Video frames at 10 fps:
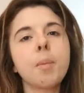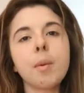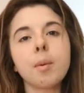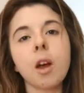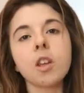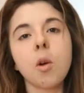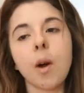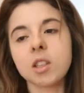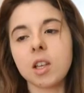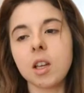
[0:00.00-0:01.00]
people like you
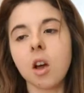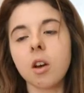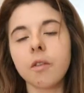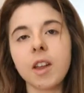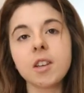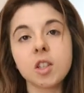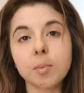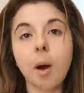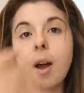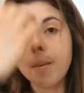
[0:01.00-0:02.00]
actually kind of
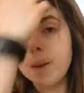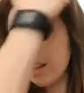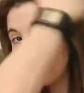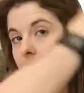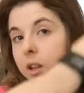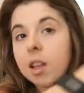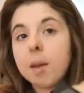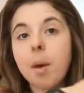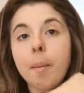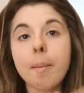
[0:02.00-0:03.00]
inspire me to
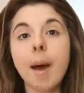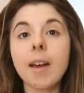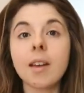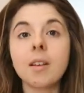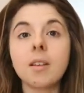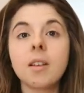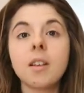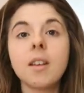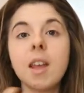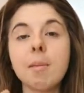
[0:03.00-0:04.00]
keep coming back and
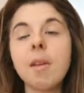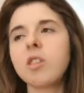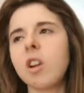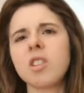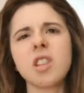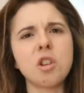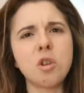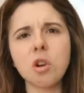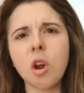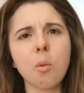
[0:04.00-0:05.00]
keep lifting. I said,
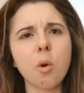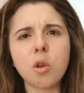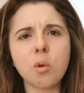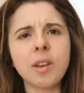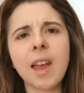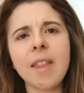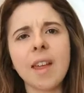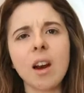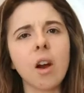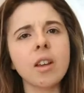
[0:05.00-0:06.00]
you know what, you'll get
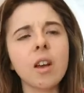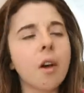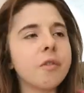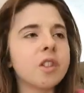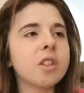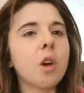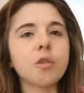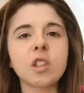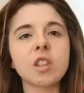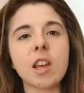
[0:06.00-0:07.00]
there. Like, I've
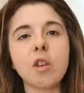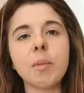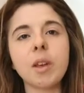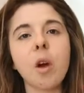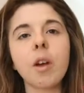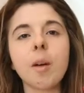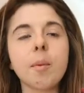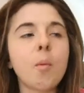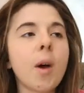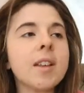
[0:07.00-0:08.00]
noticed that you've been going
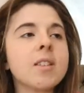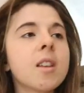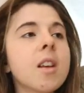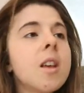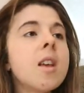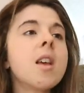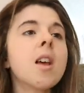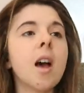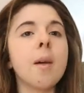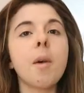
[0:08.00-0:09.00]
up in weight
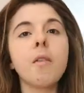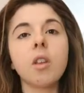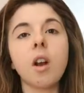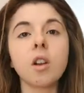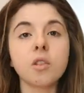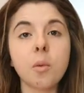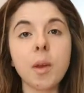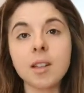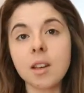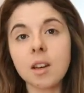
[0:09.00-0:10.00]
over the last few
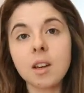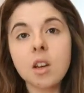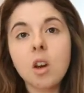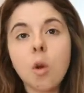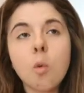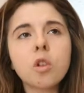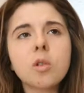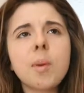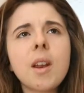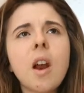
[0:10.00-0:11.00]
weeks, and what
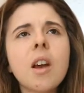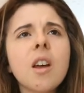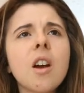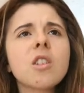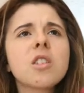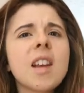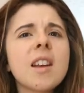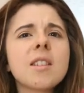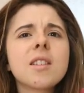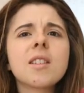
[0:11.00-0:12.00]
to be like
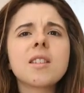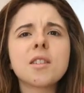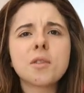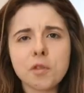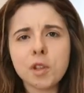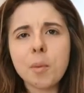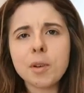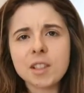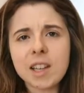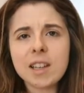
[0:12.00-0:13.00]
said,
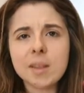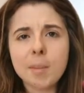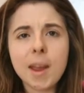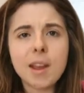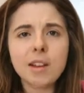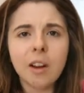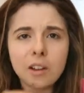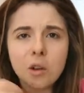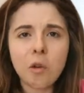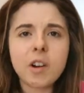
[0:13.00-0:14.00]
someone say to me
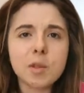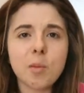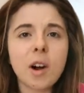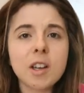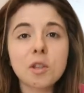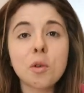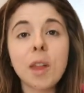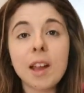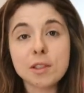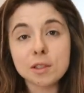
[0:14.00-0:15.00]
like, you're inspirational,
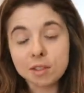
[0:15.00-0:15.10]
that